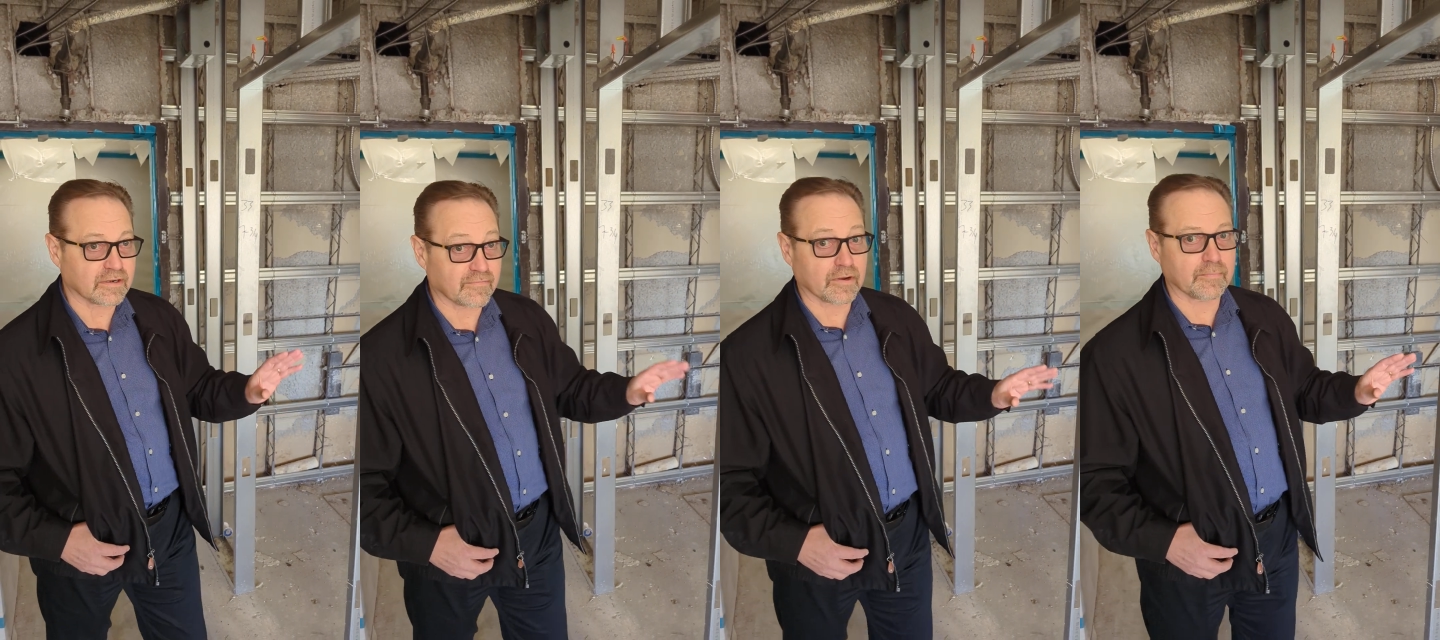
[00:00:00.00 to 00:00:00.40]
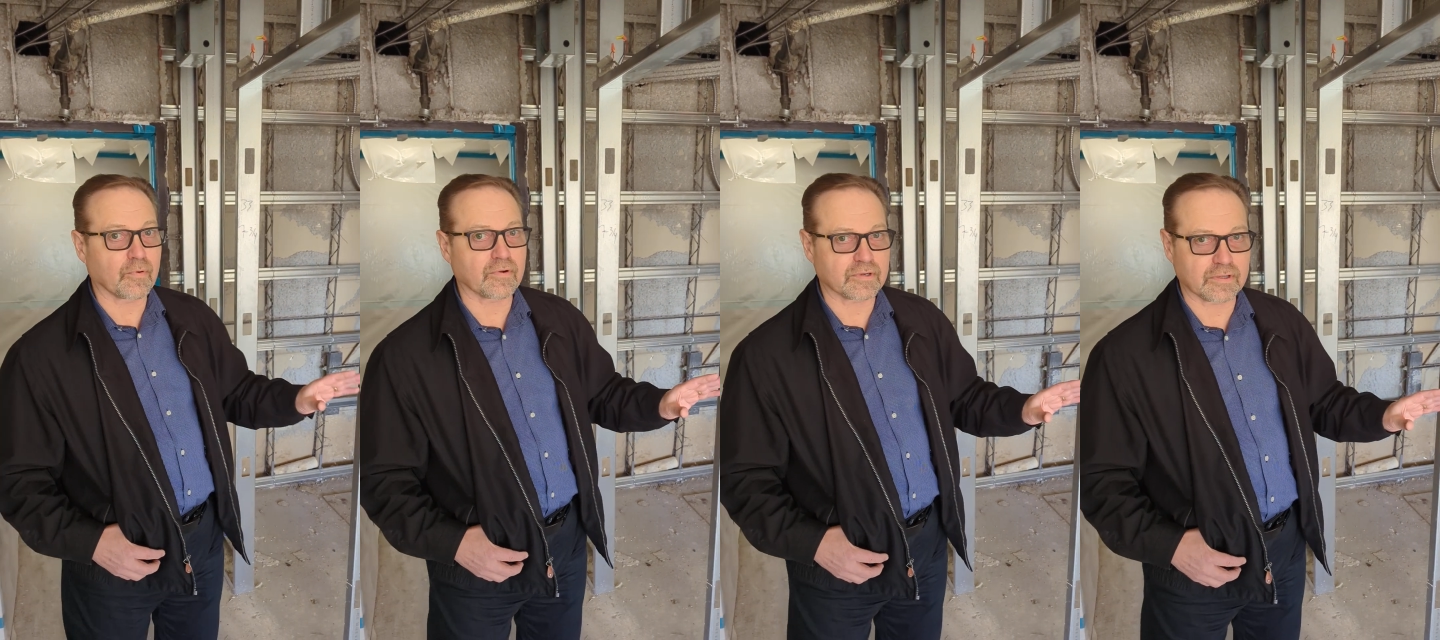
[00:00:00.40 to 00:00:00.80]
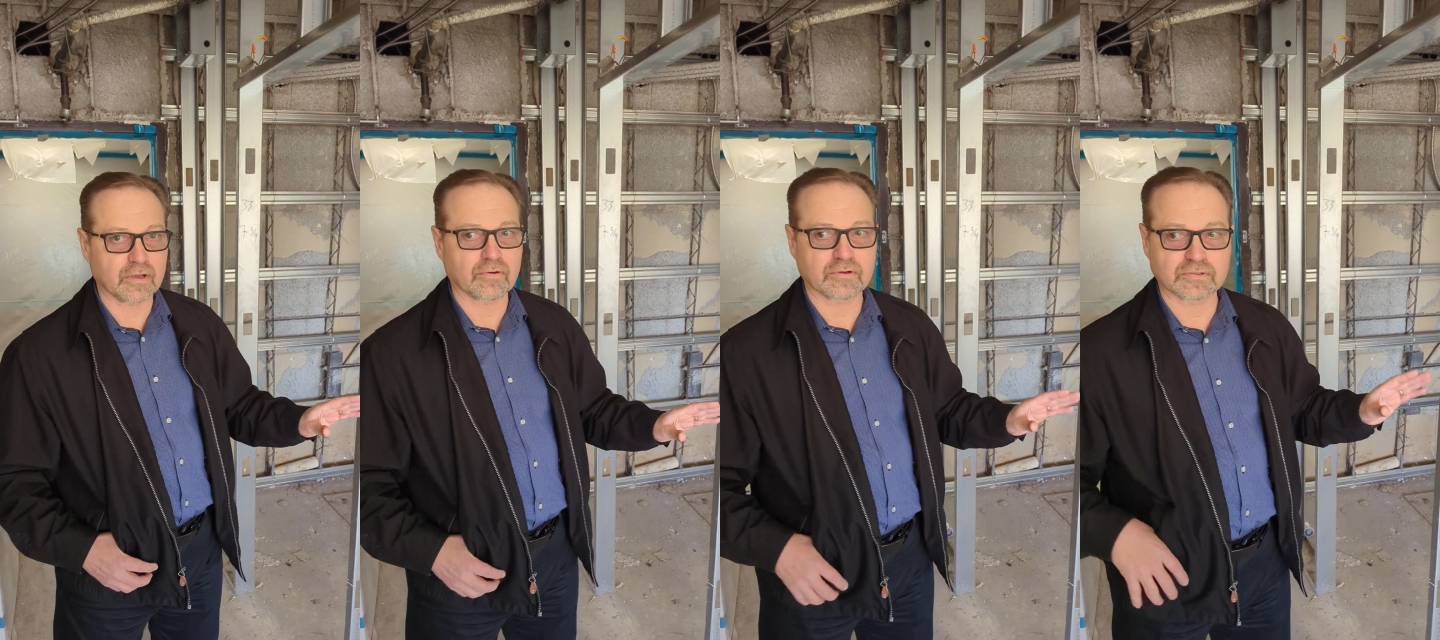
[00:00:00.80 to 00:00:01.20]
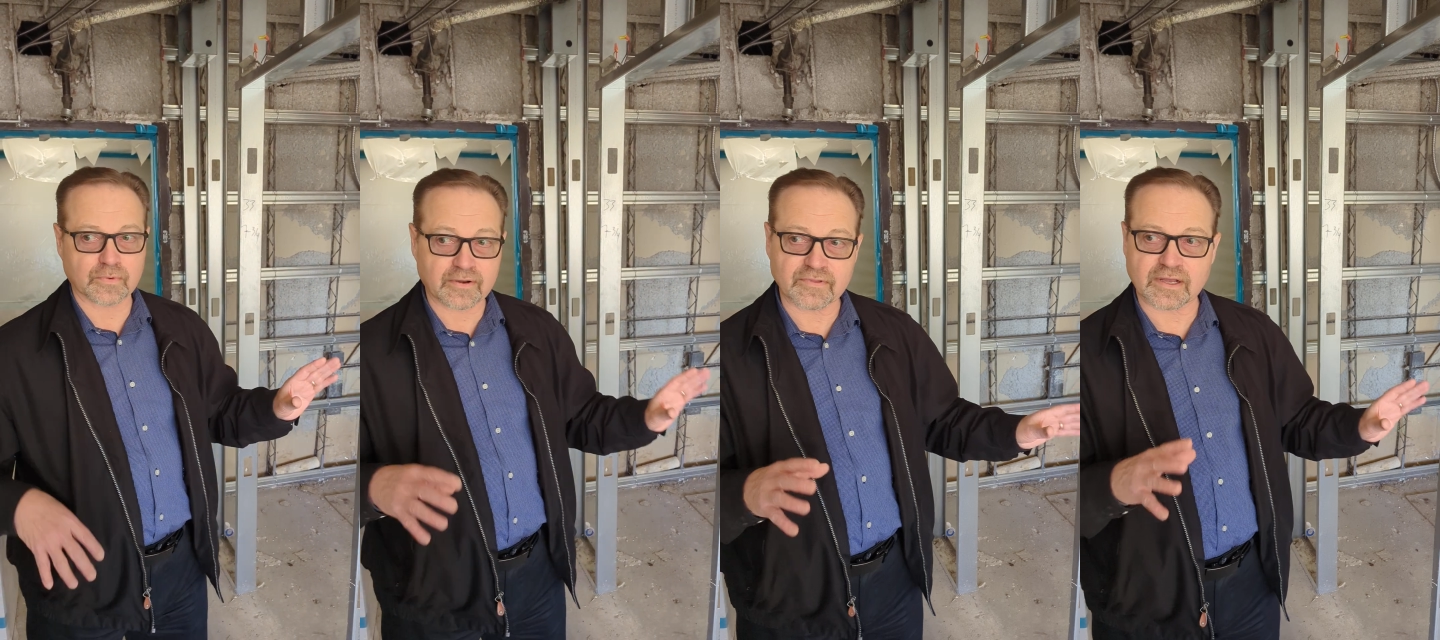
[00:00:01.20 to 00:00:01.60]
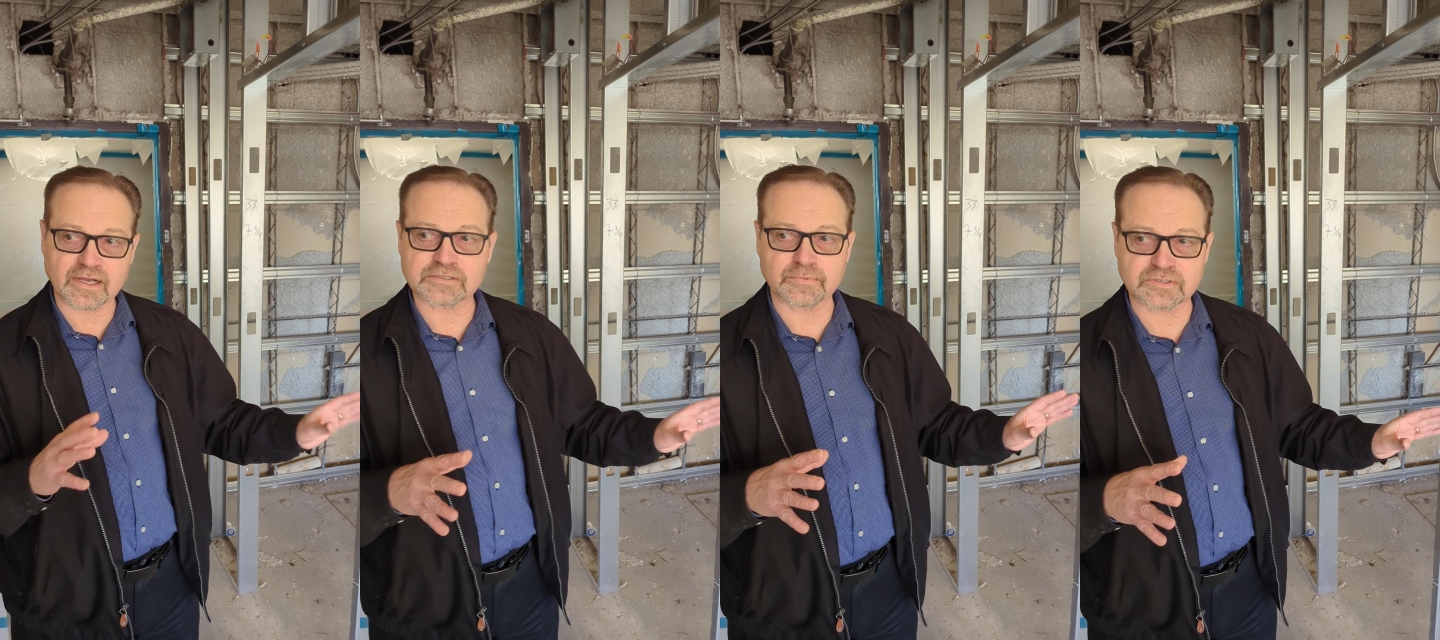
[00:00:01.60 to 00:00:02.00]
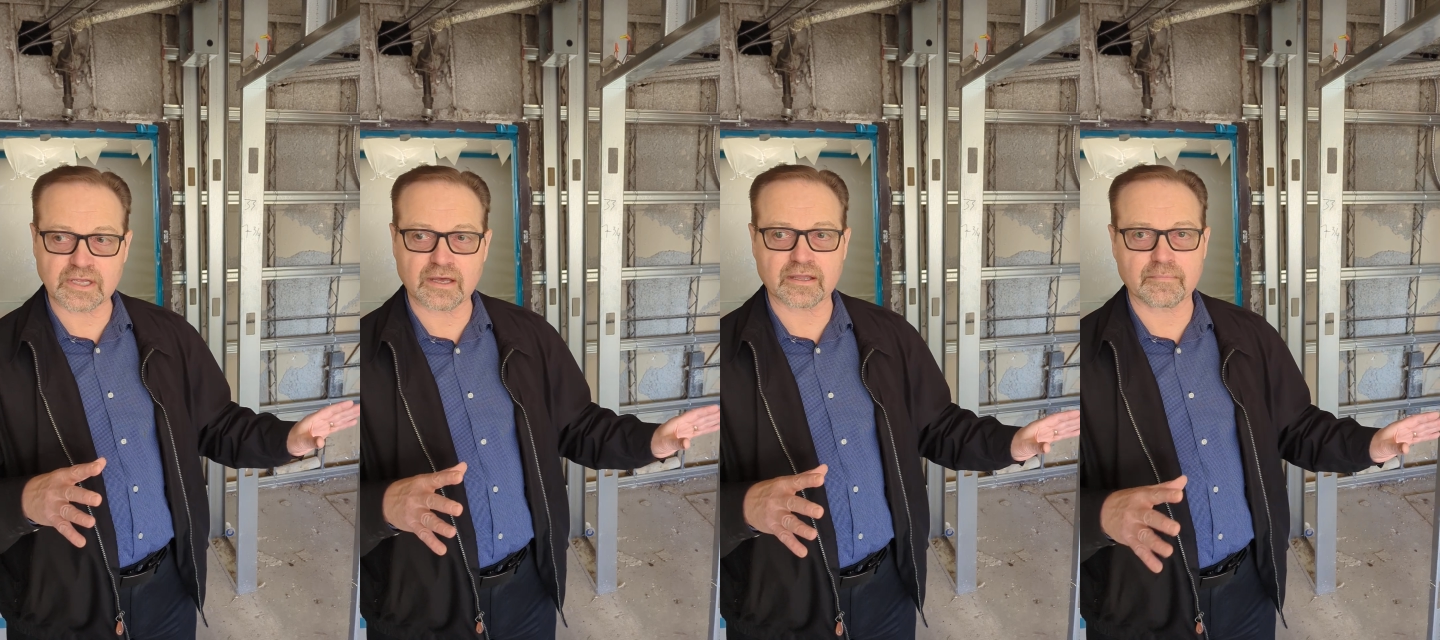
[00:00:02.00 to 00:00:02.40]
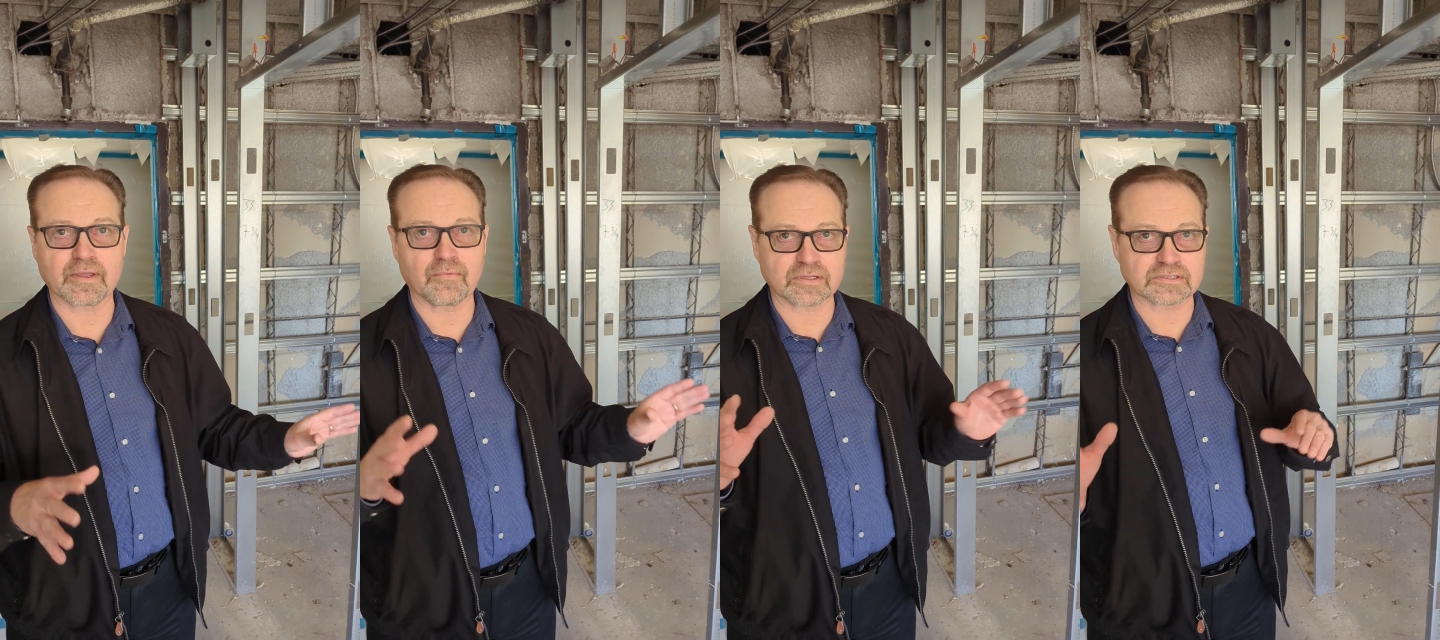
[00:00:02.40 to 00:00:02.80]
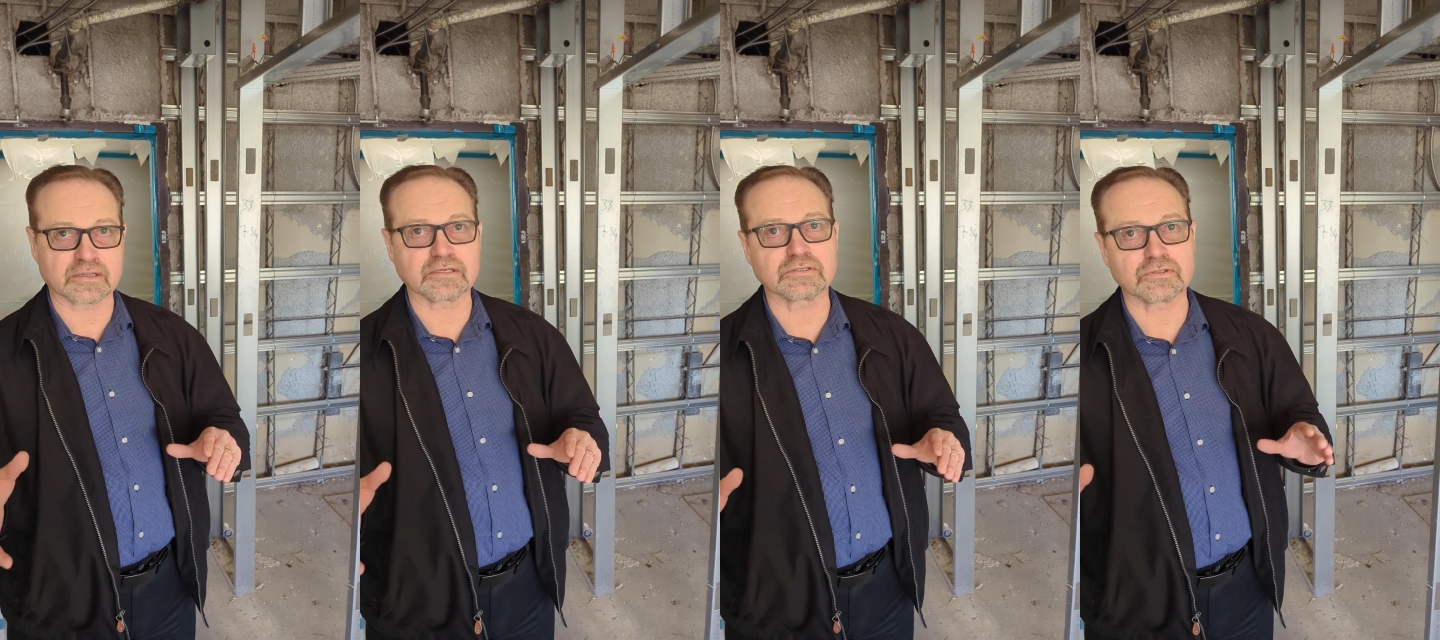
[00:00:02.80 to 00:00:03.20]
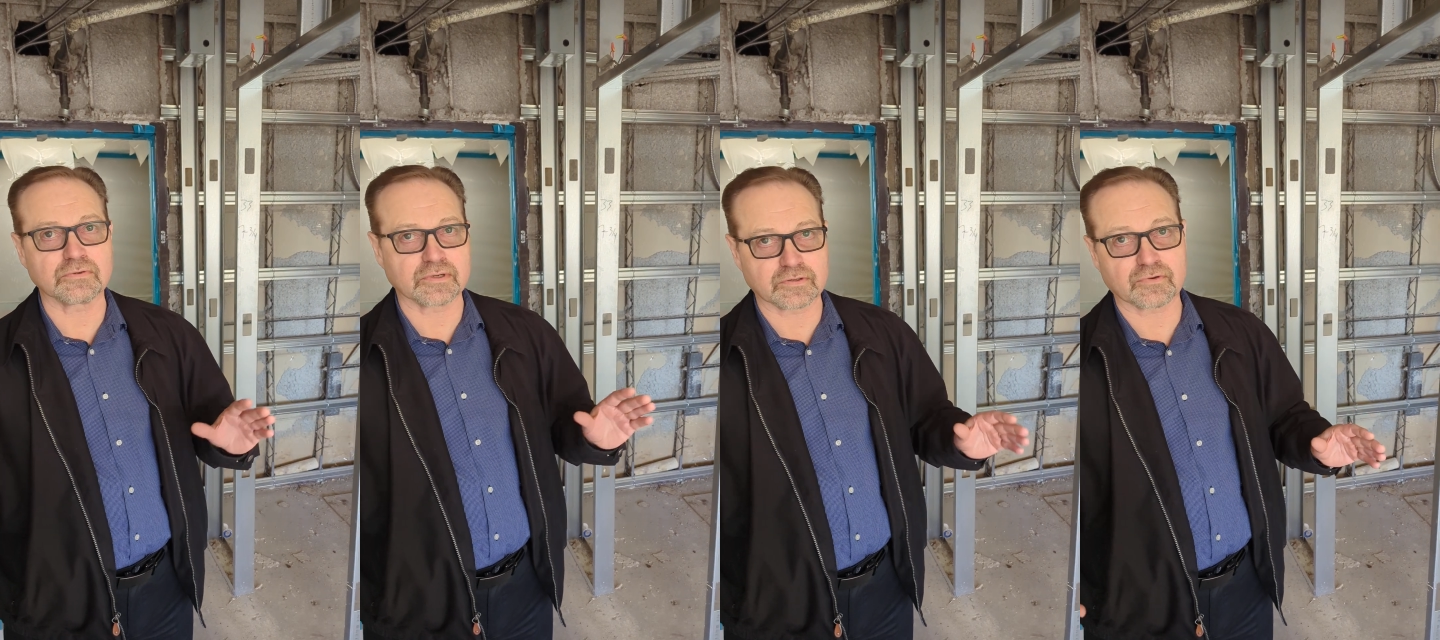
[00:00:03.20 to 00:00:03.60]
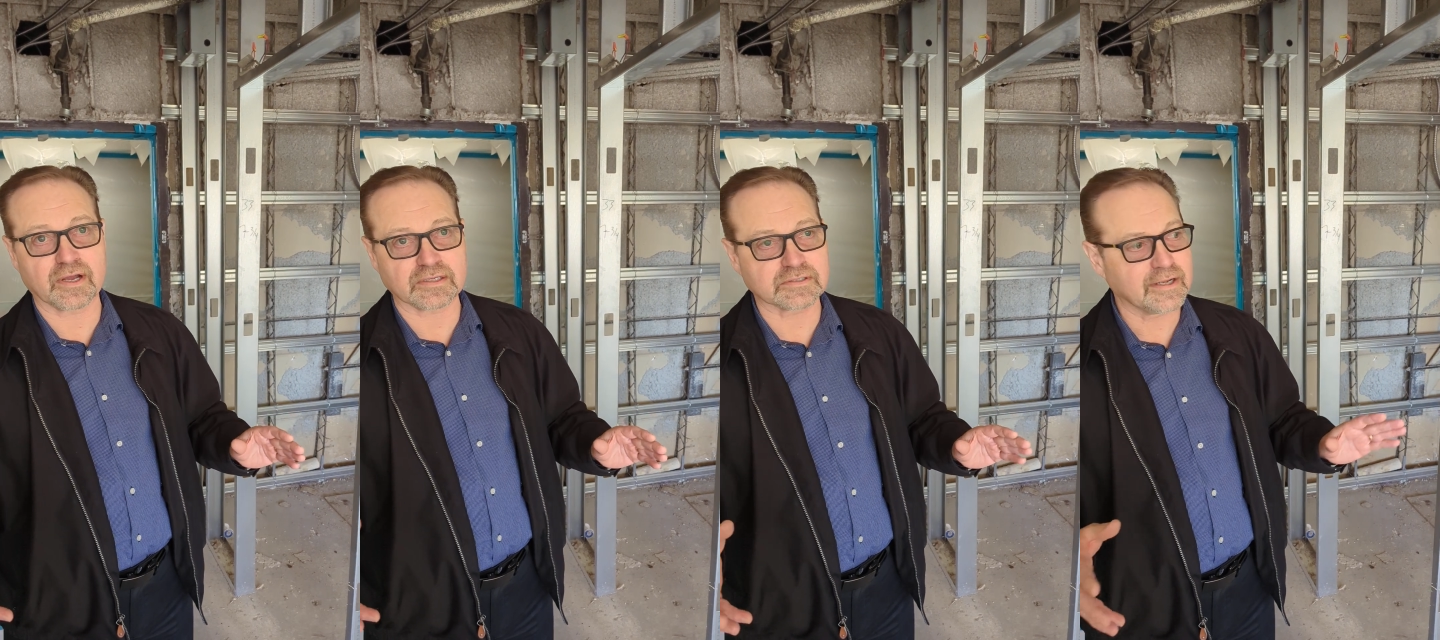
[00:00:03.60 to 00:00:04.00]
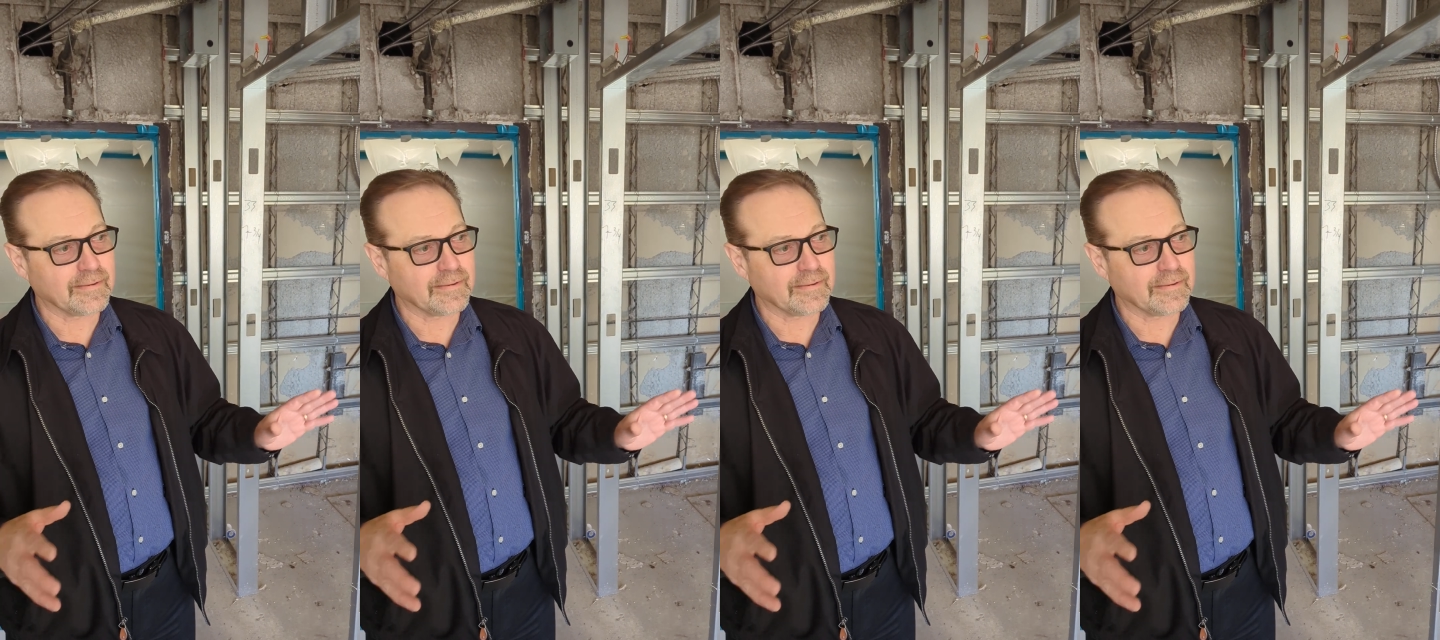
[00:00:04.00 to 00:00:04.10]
that are very important to the owners. Whatever the customer's telling him, he wants to listen to and address.